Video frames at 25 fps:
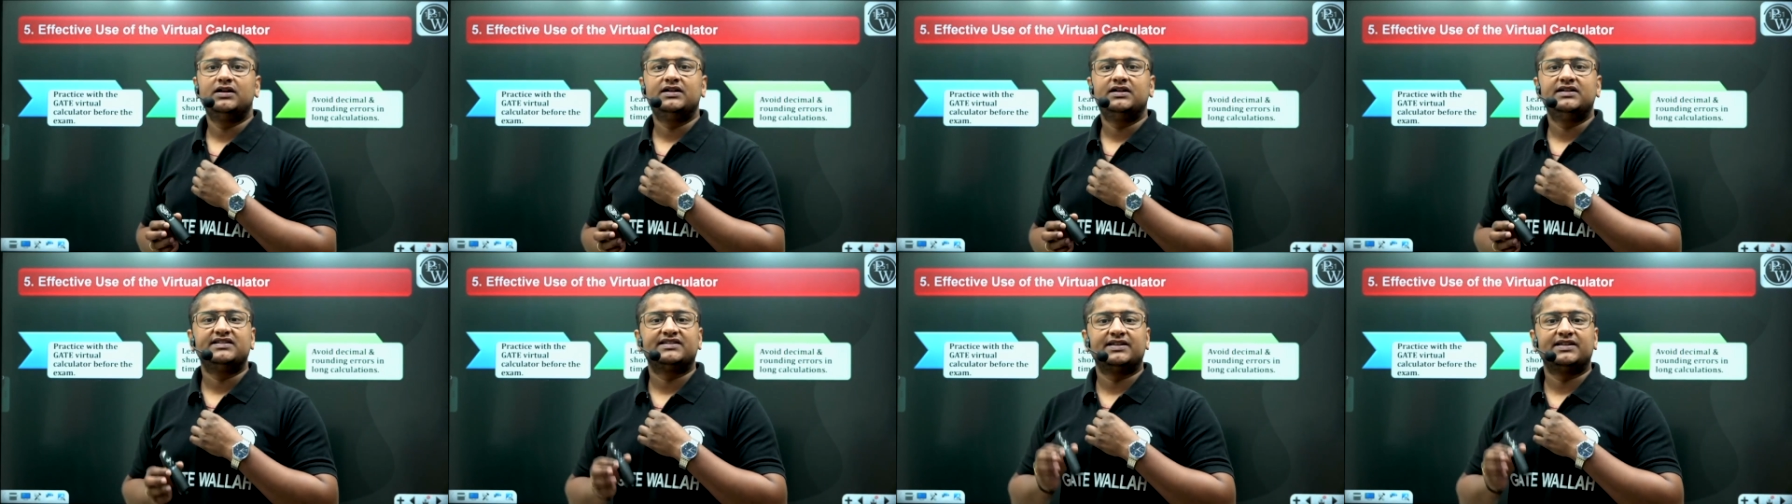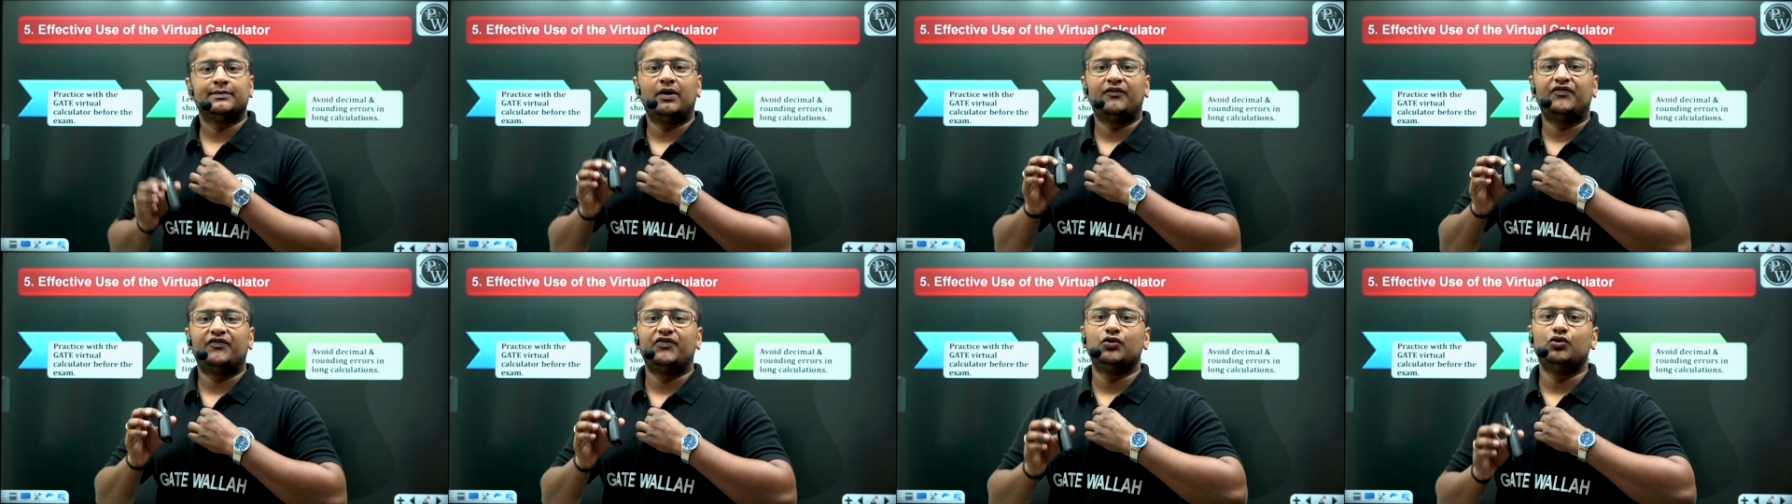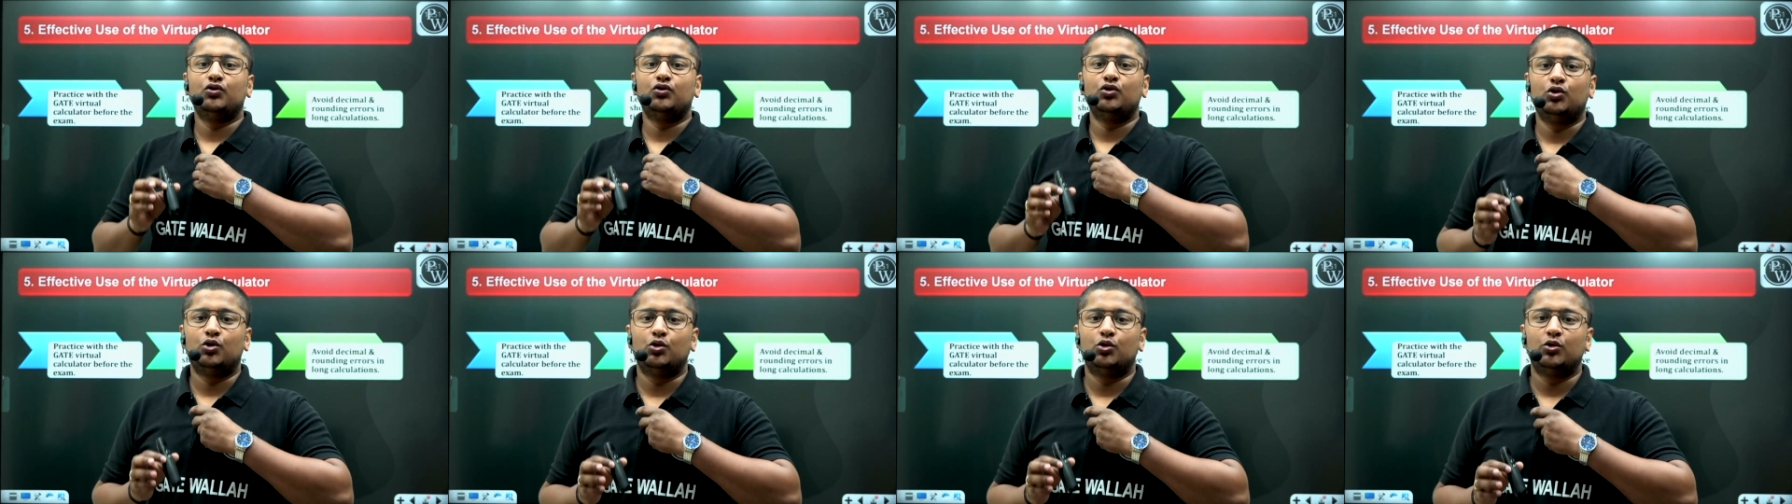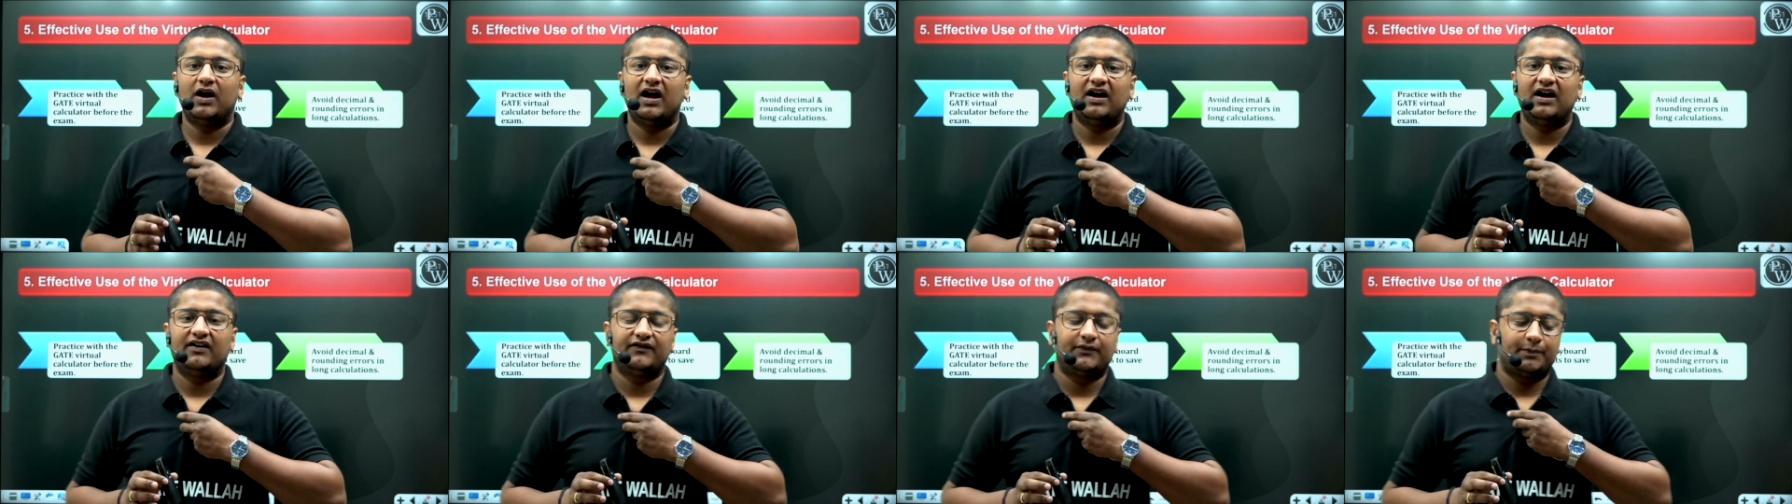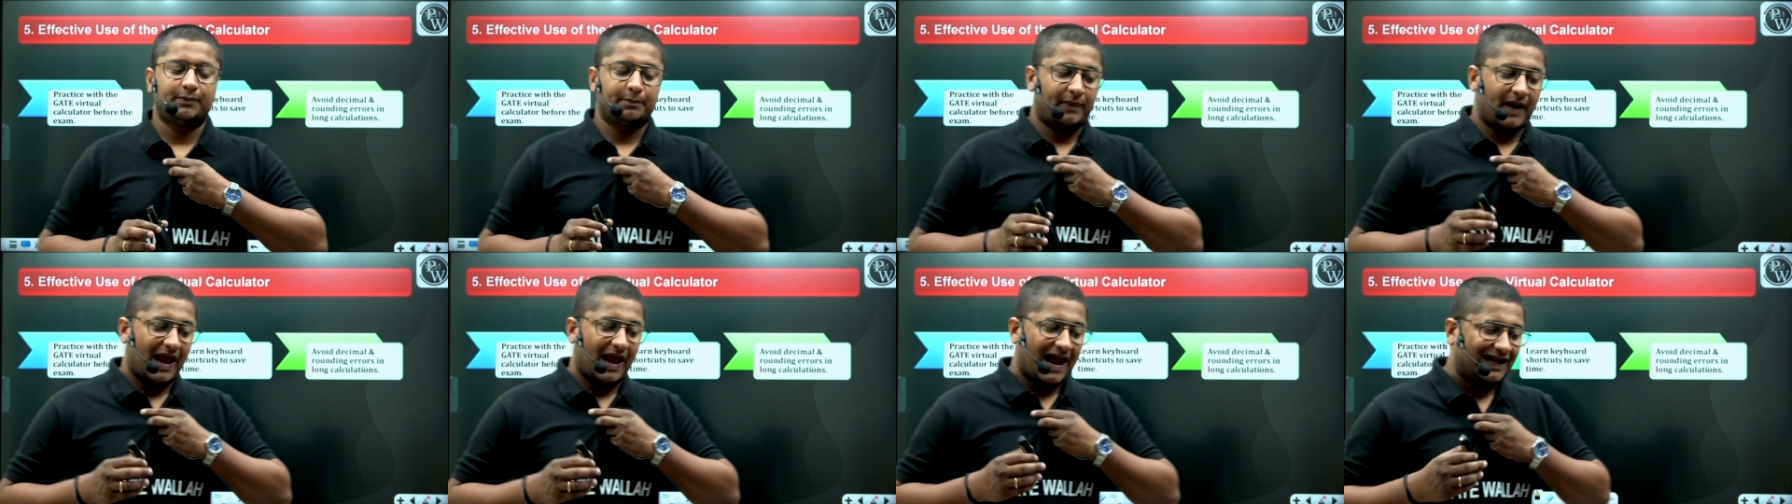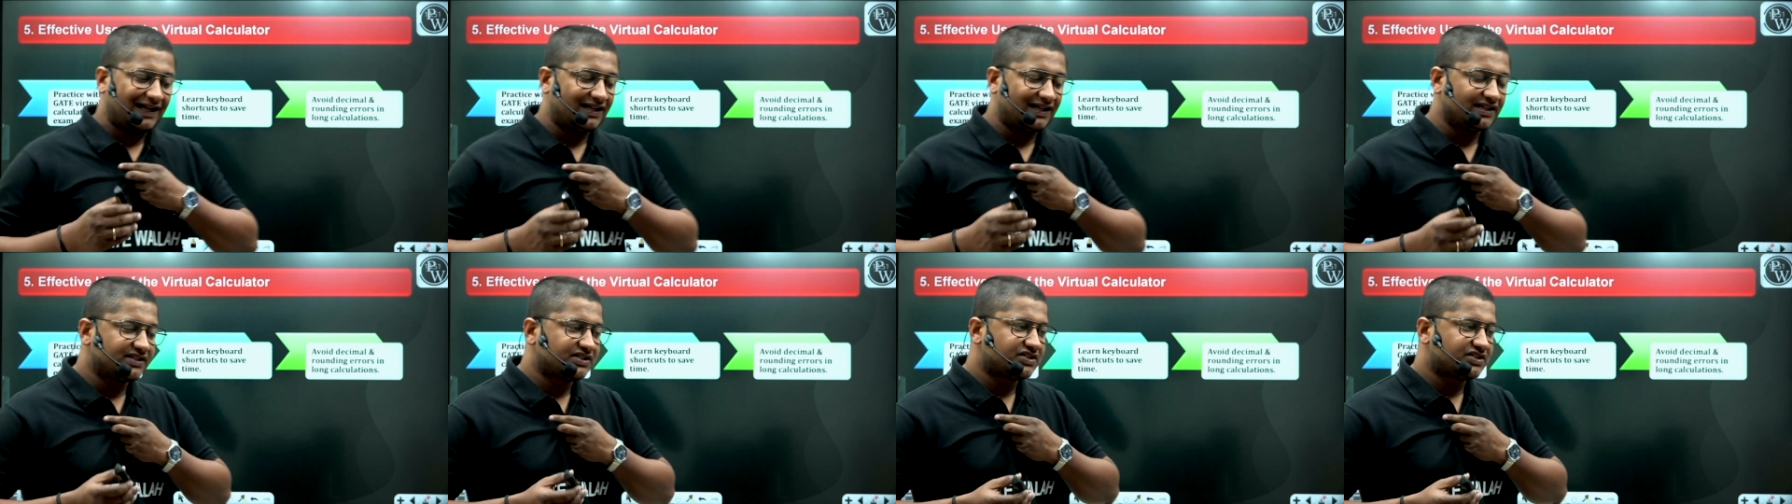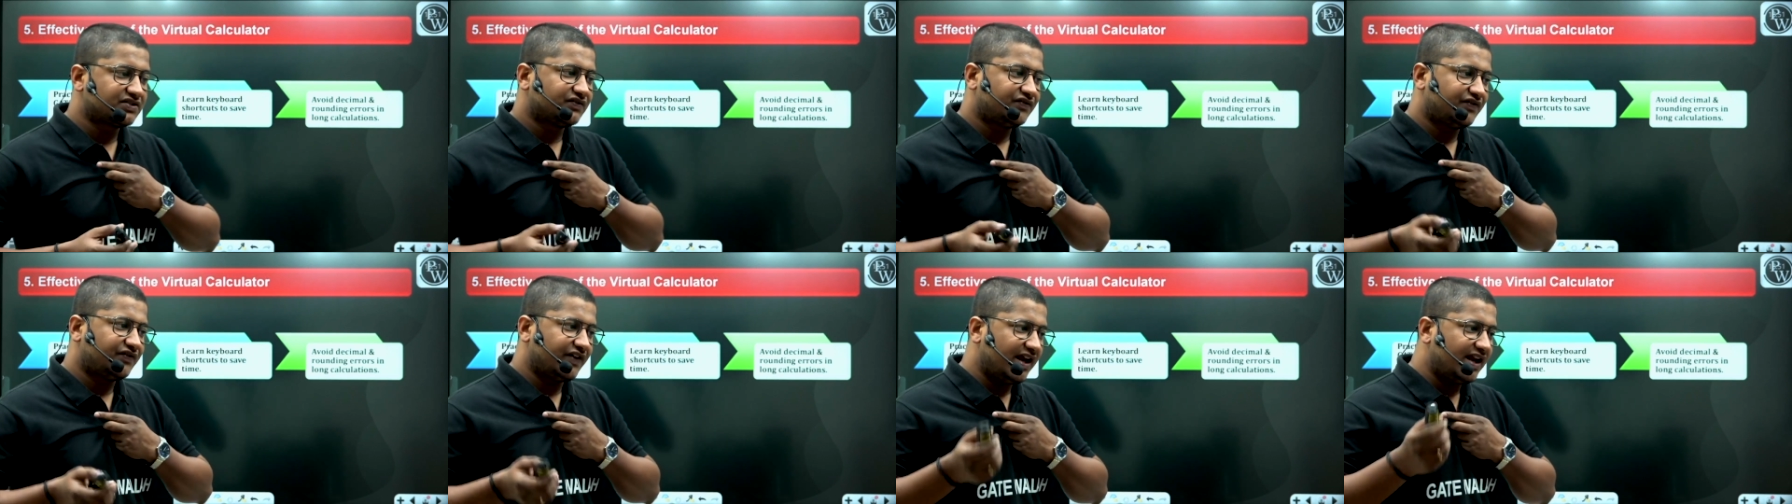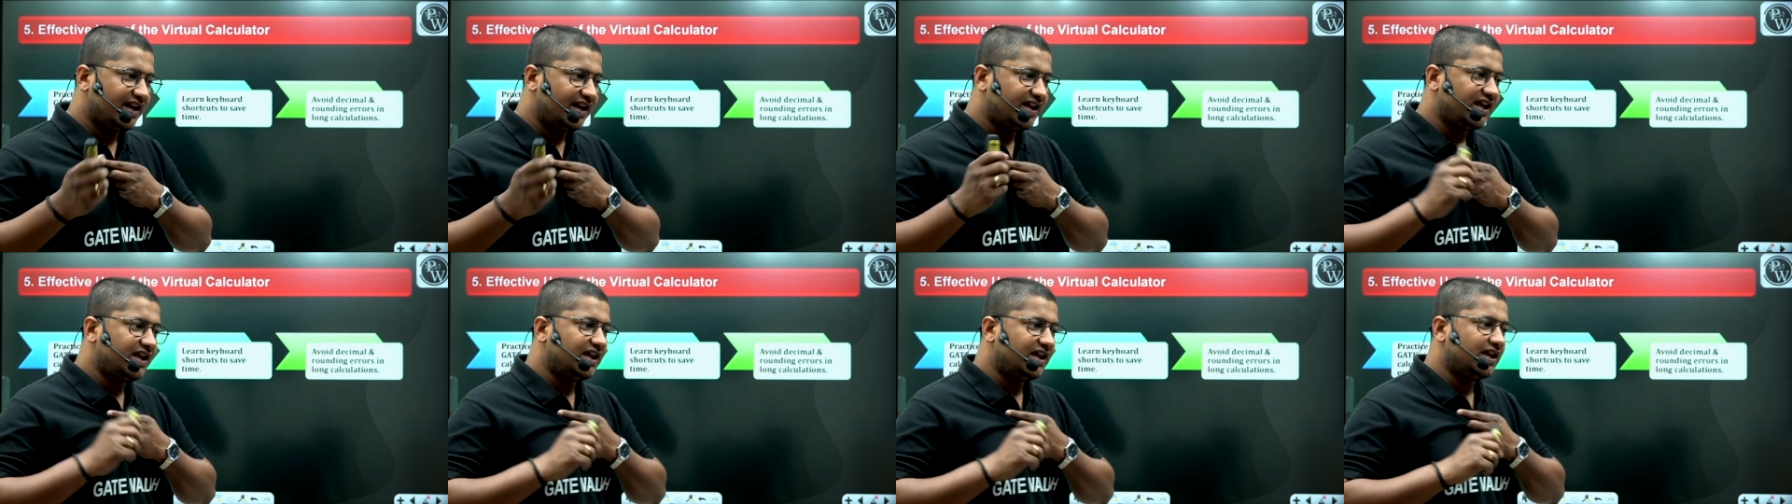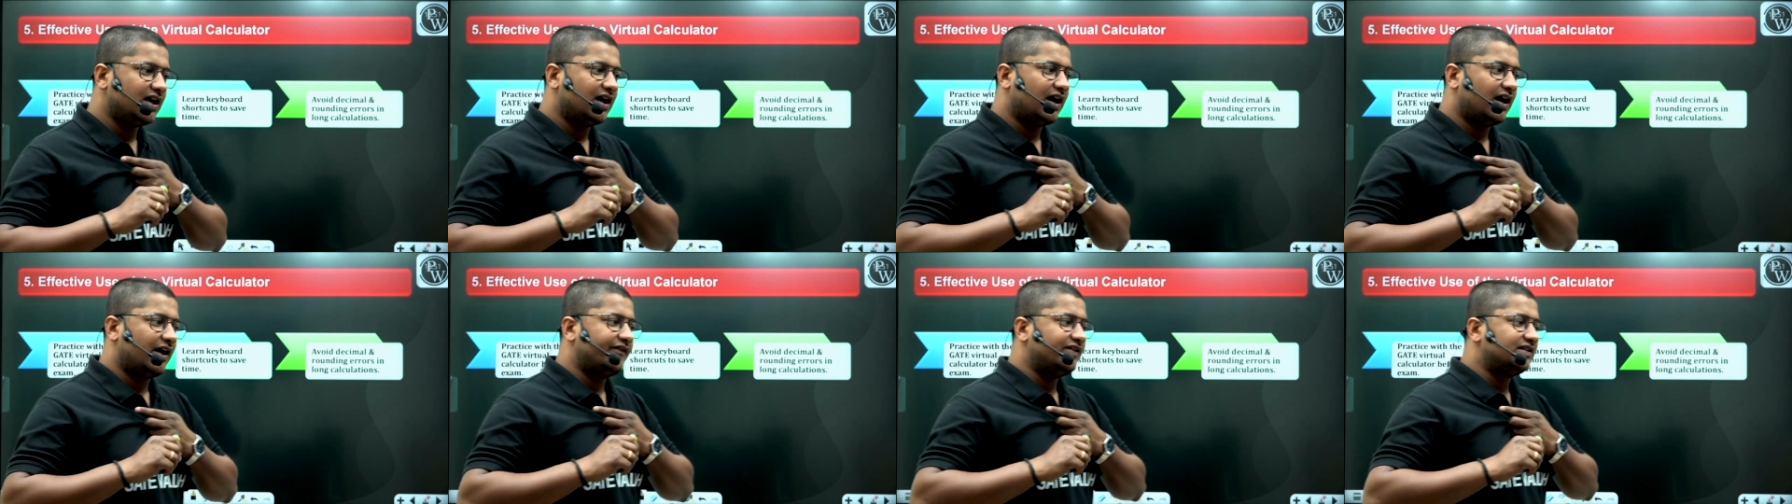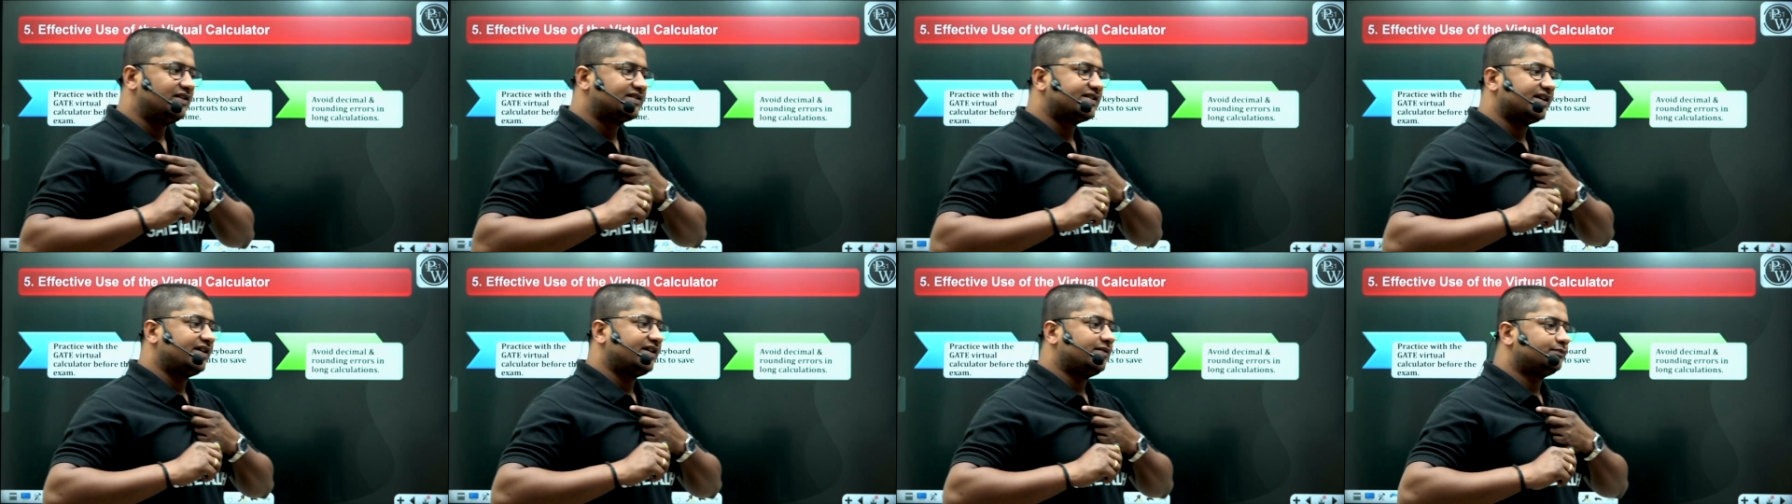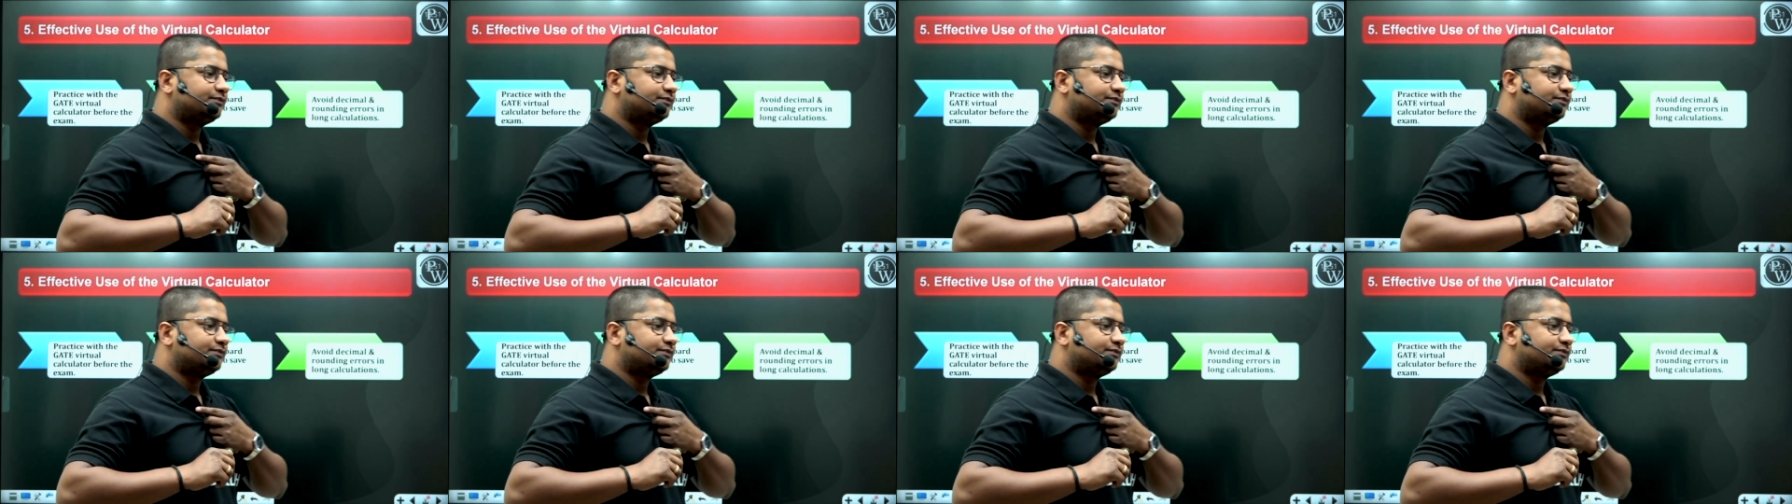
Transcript: Some of you who have practiced very, uh, I will say,